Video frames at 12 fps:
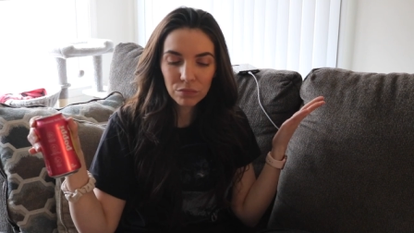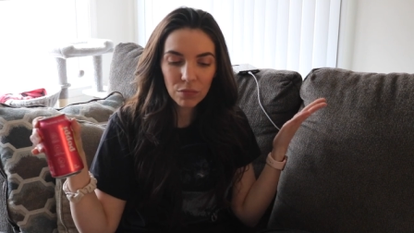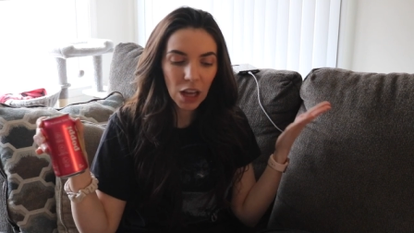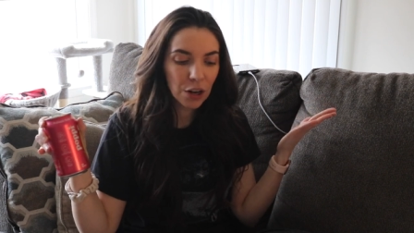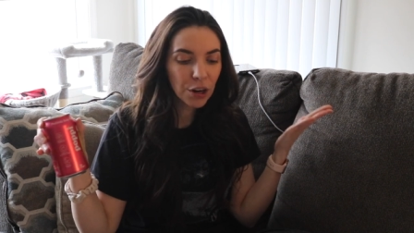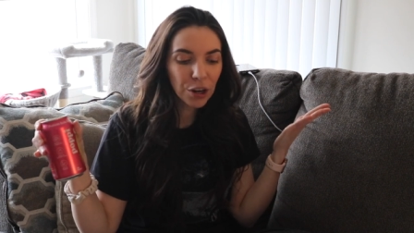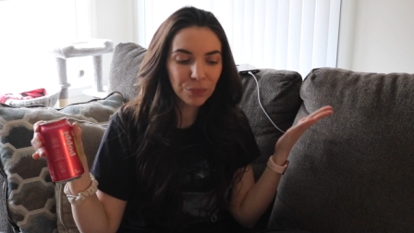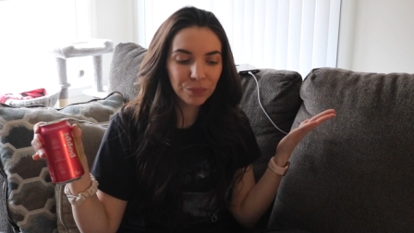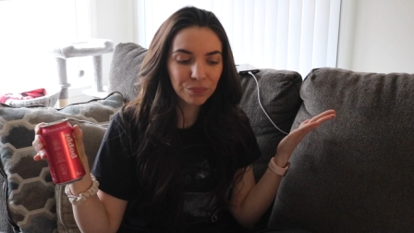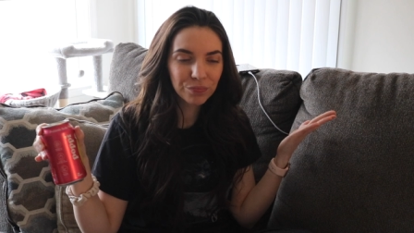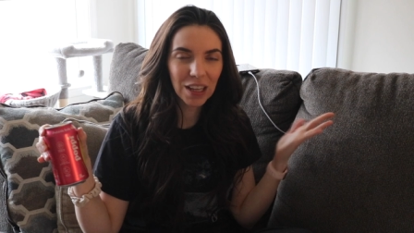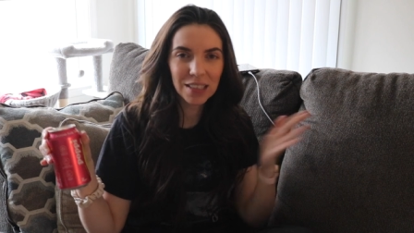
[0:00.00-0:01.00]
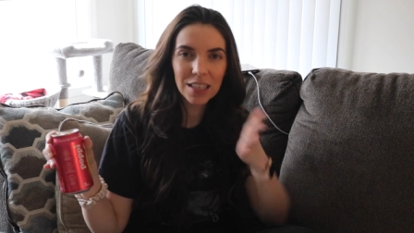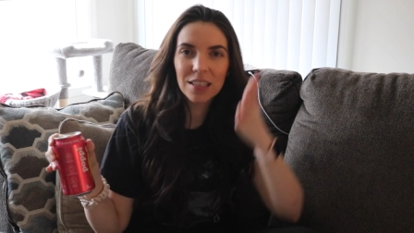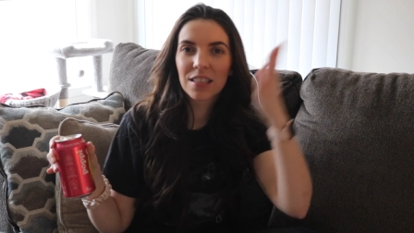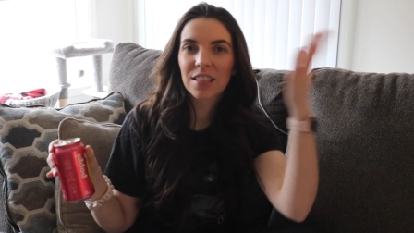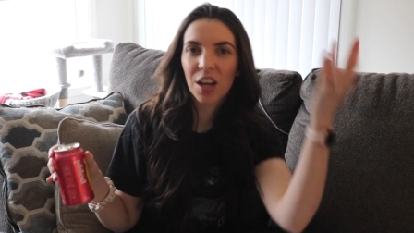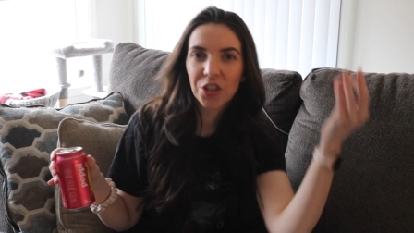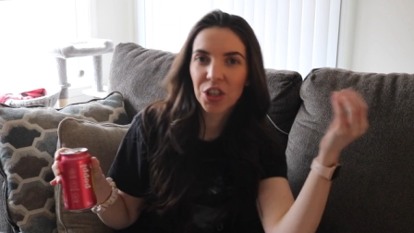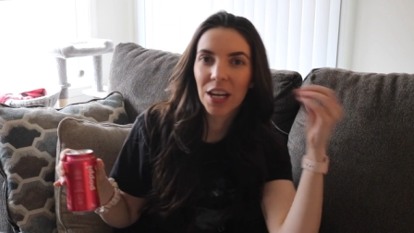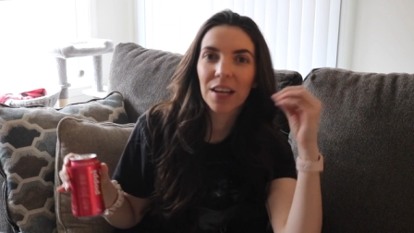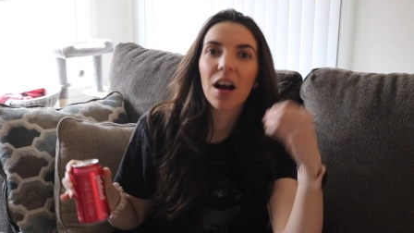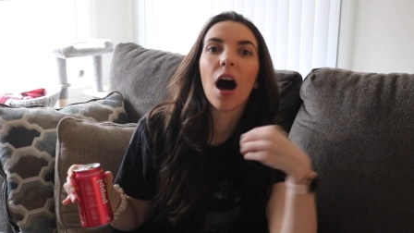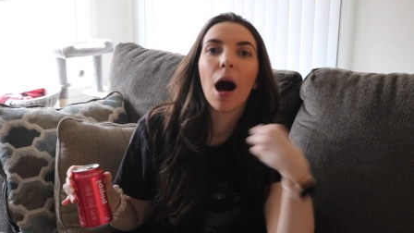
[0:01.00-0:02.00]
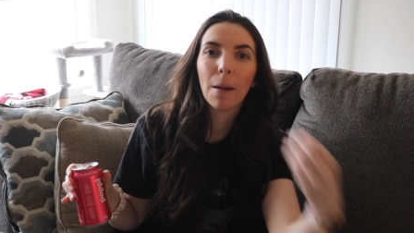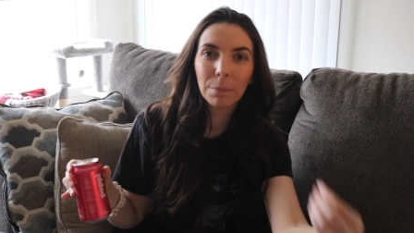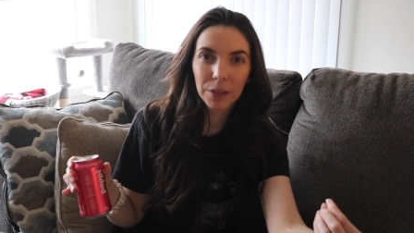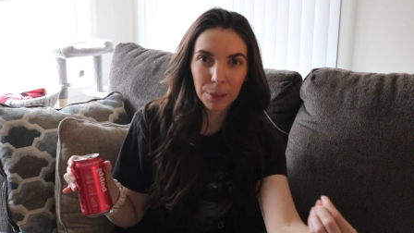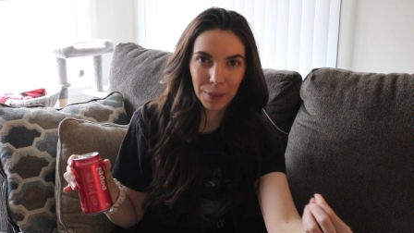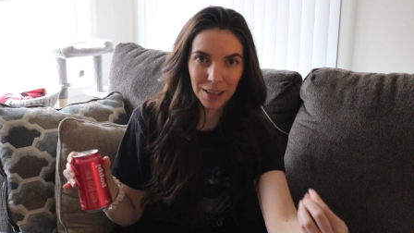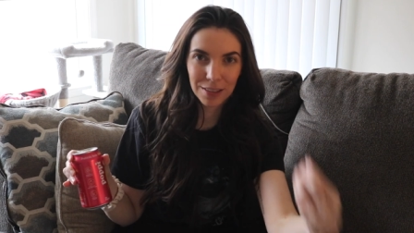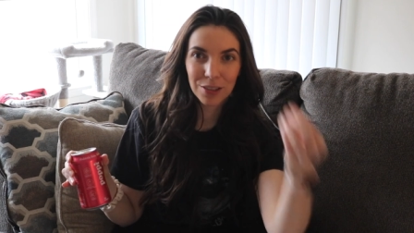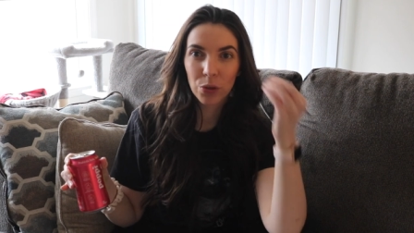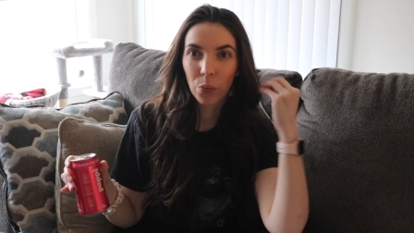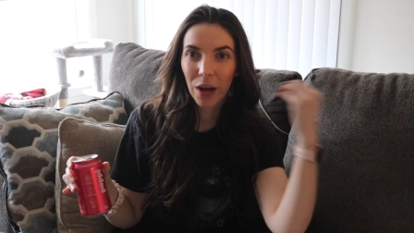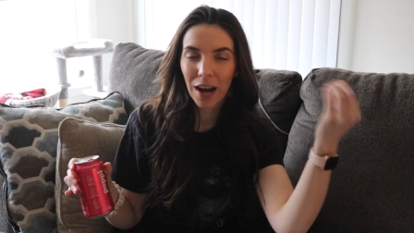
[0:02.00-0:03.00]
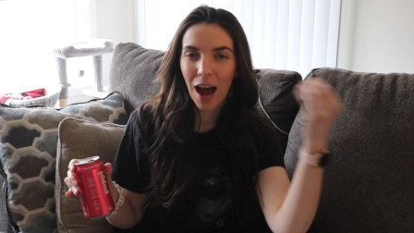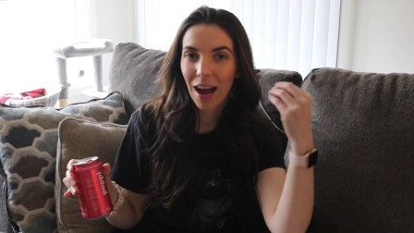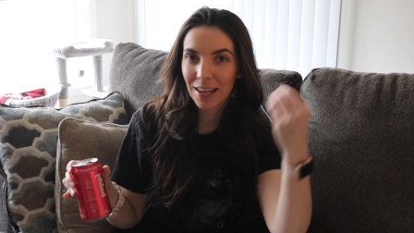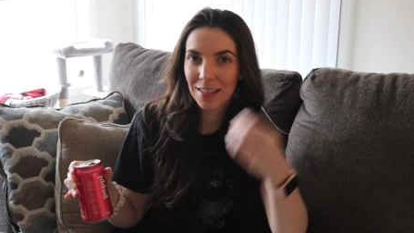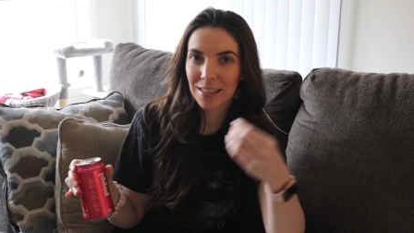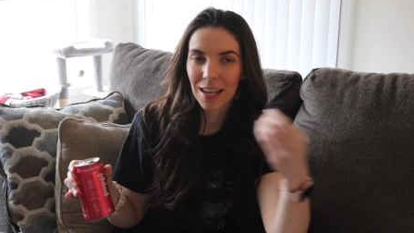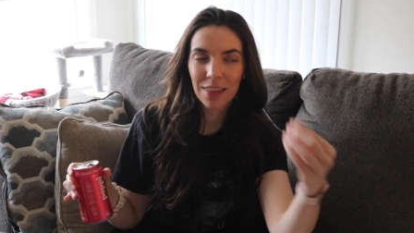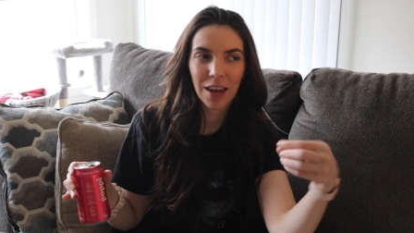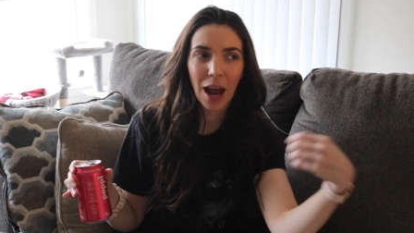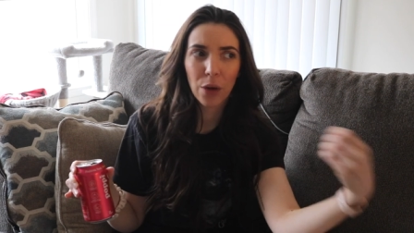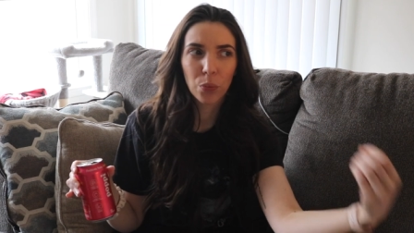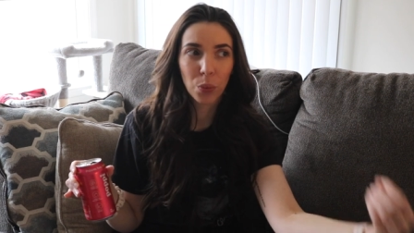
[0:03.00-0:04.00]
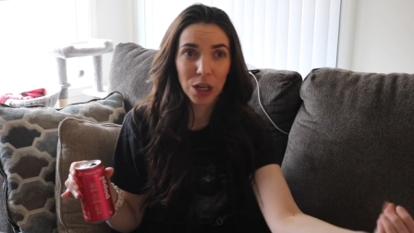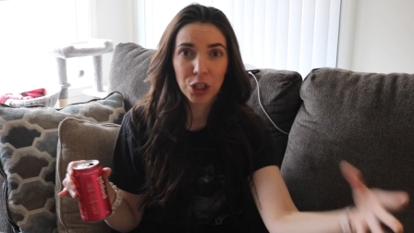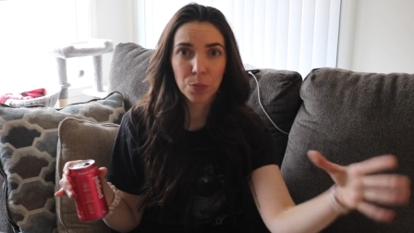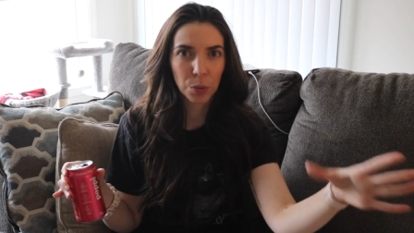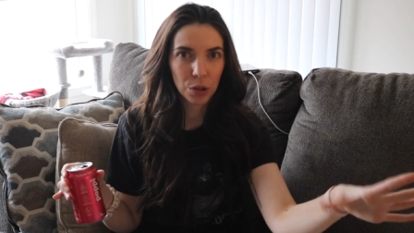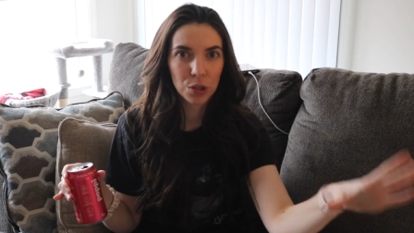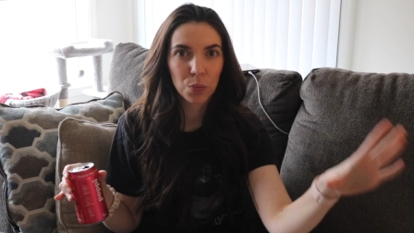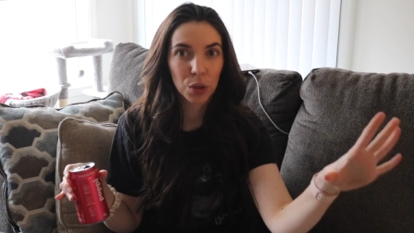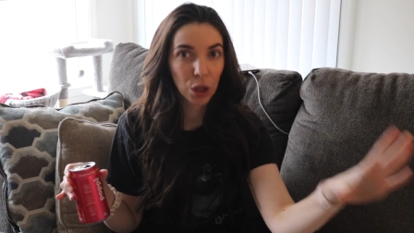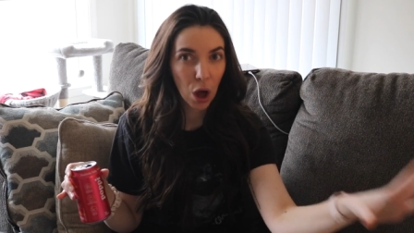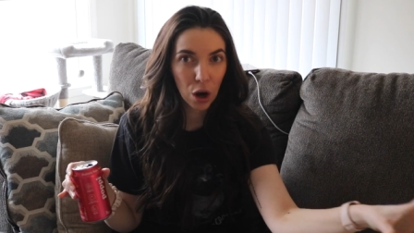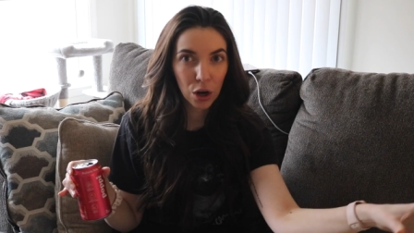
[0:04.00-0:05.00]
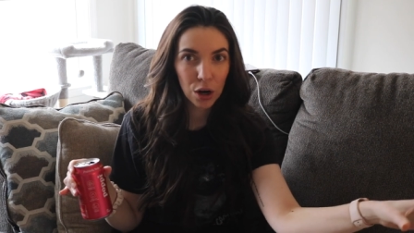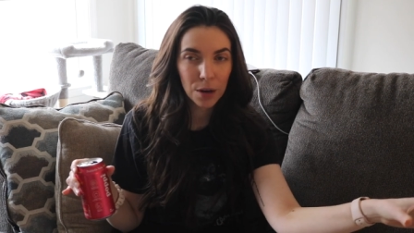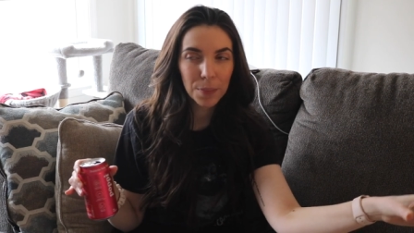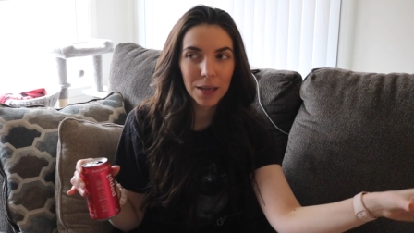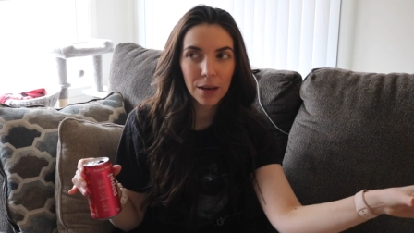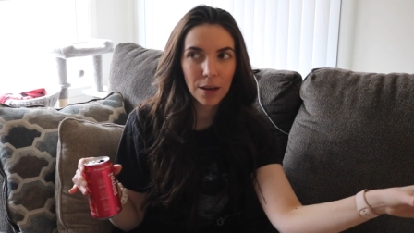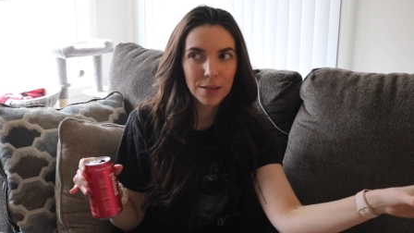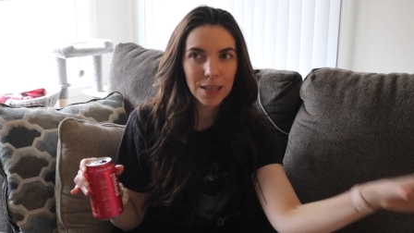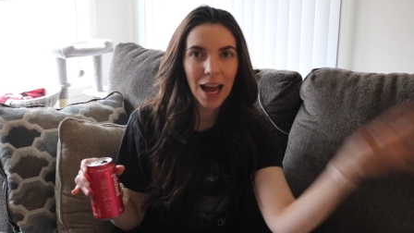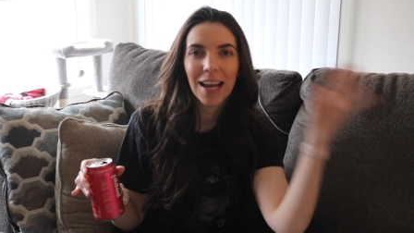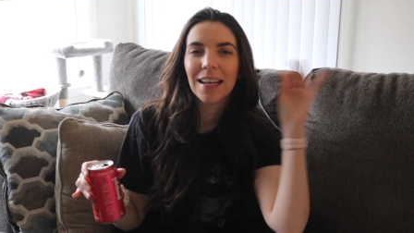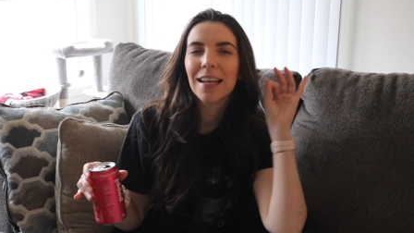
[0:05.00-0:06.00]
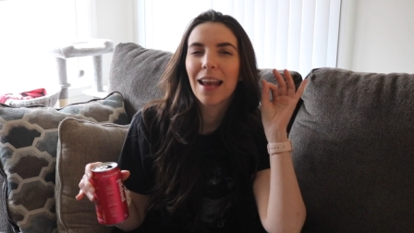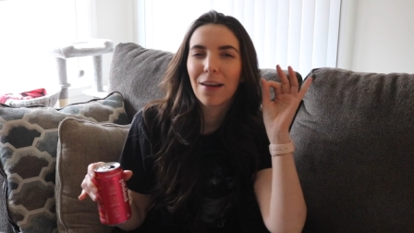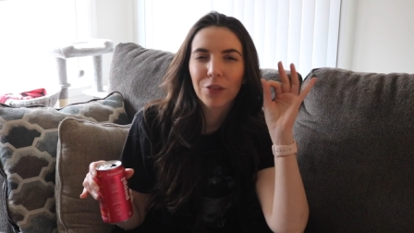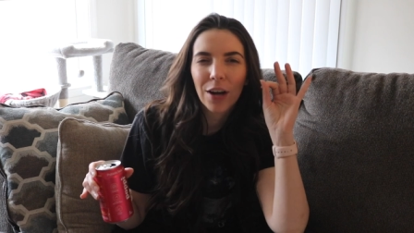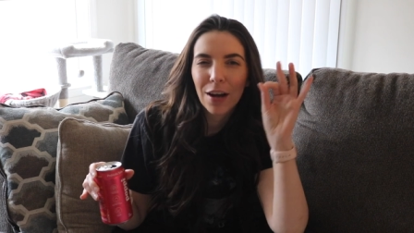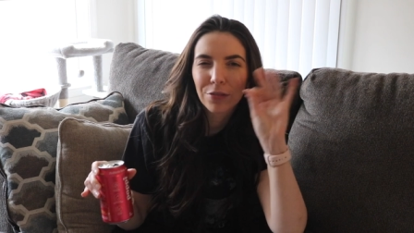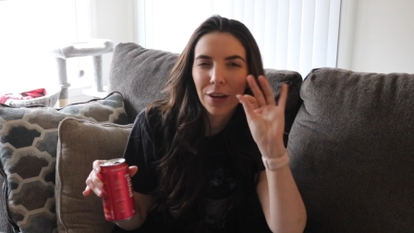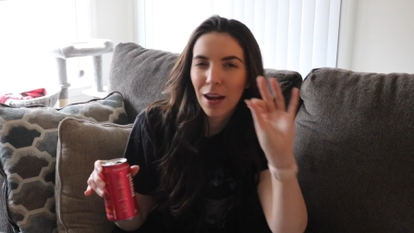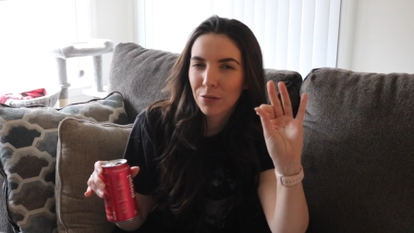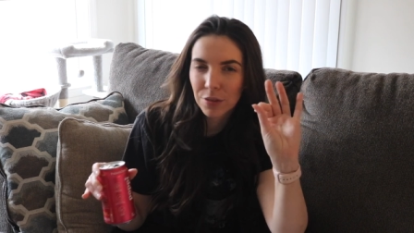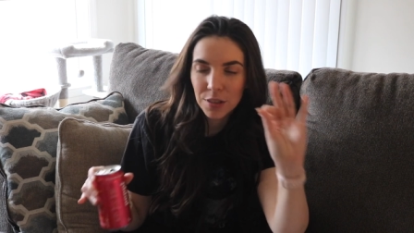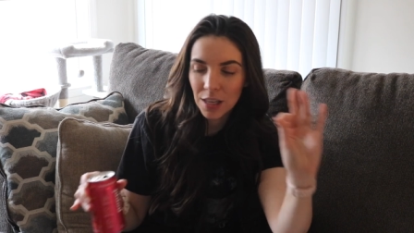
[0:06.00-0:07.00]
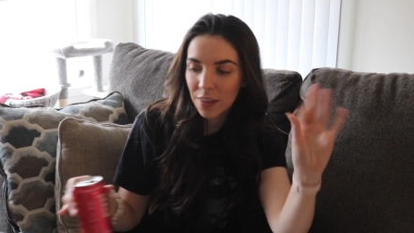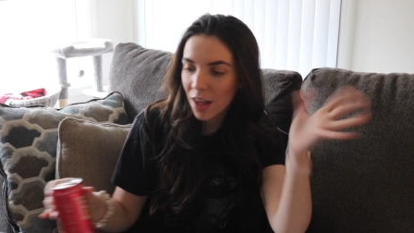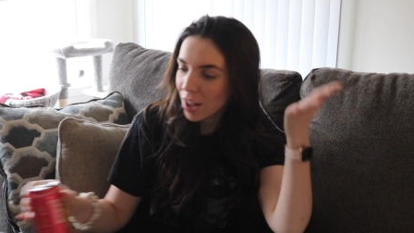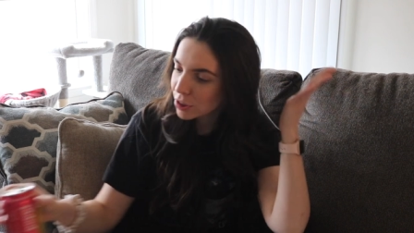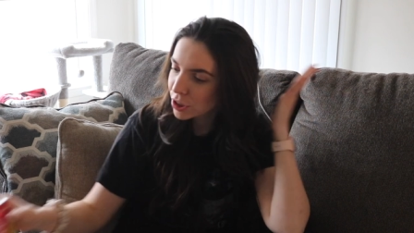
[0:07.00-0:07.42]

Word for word: I don't know. That's like such a compliment when I say that I wish books were longer, because I never ever say that.